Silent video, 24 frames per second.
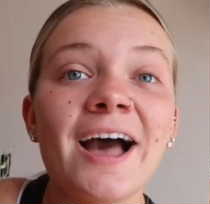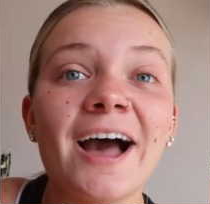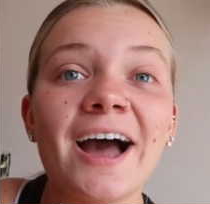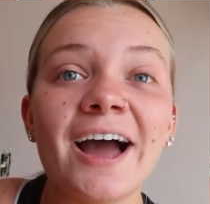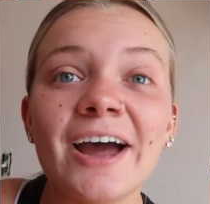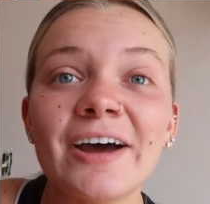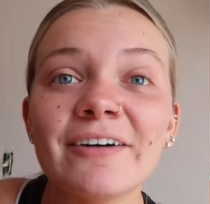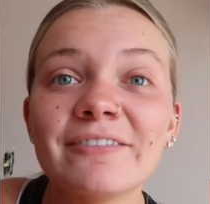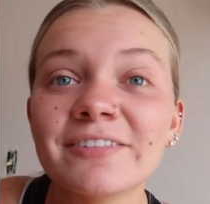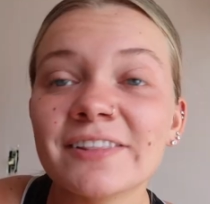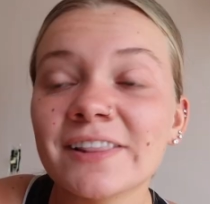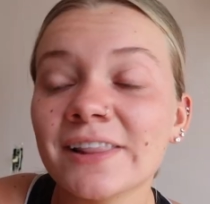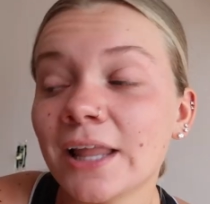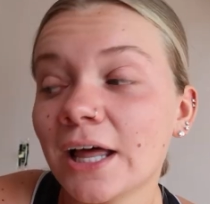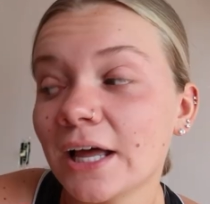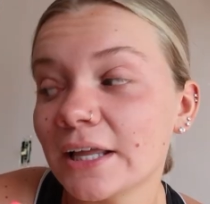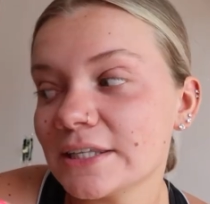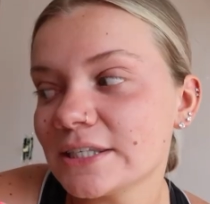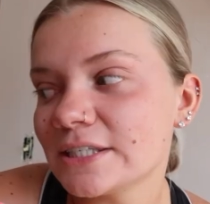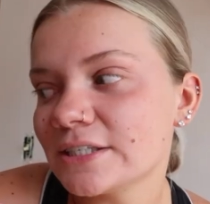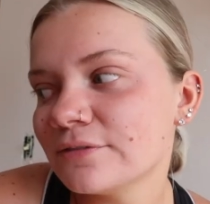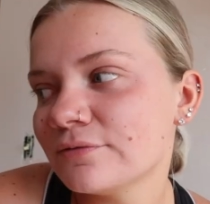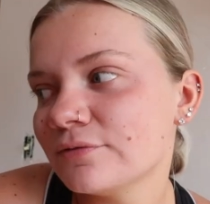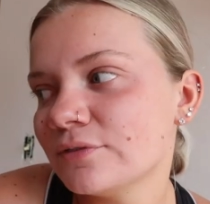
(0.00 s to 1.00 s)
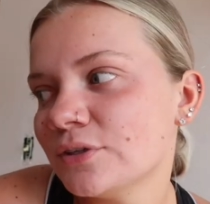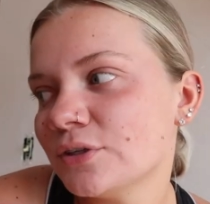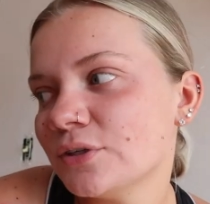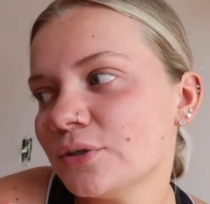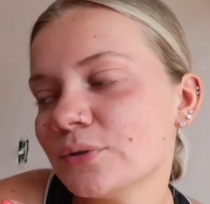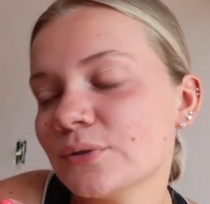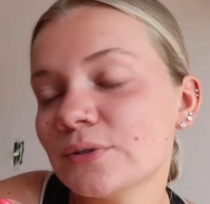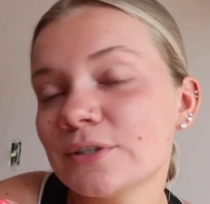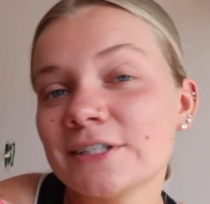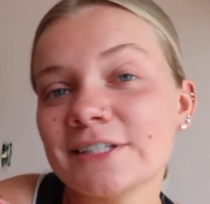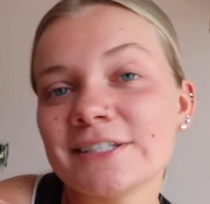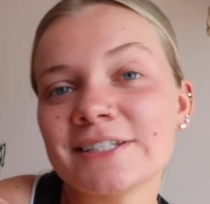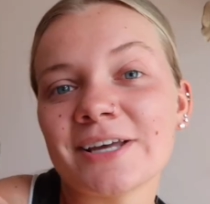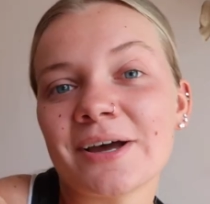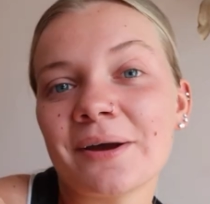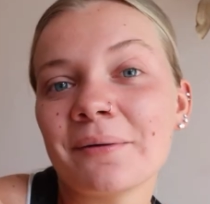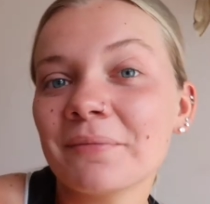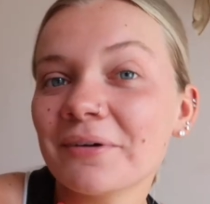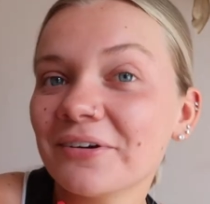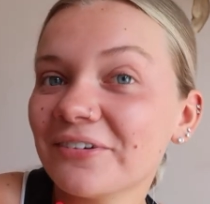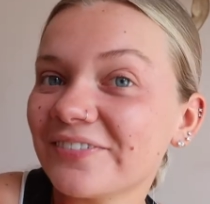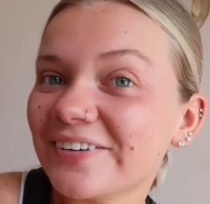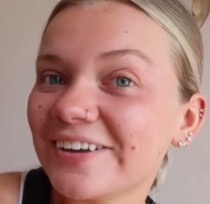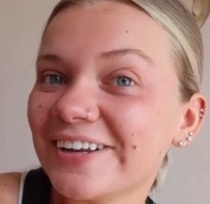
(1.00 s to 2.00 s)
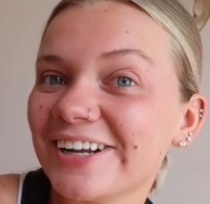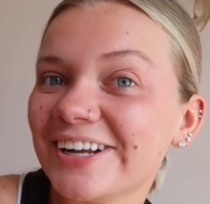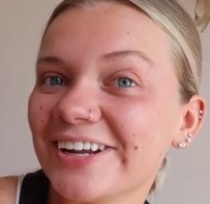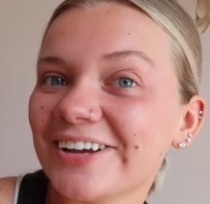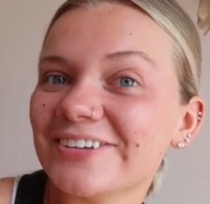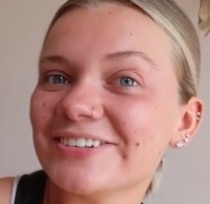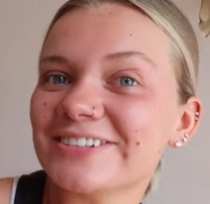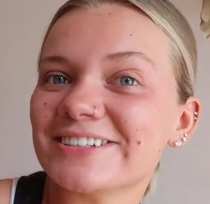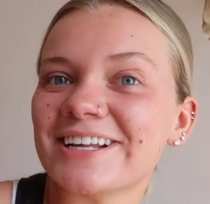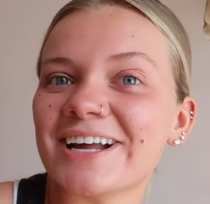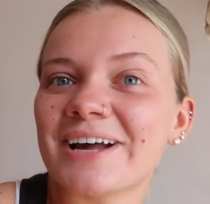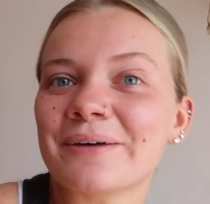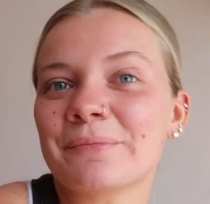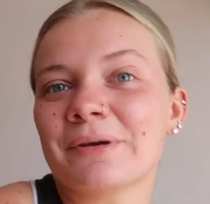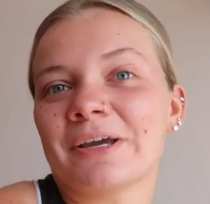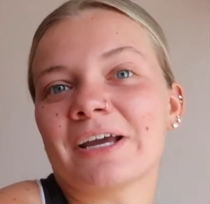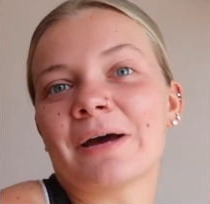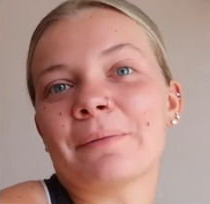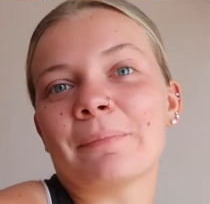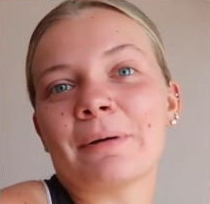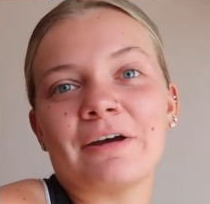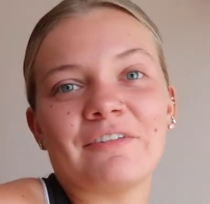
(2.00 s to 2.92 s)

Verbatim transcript: I have lots of new summer videos coming up.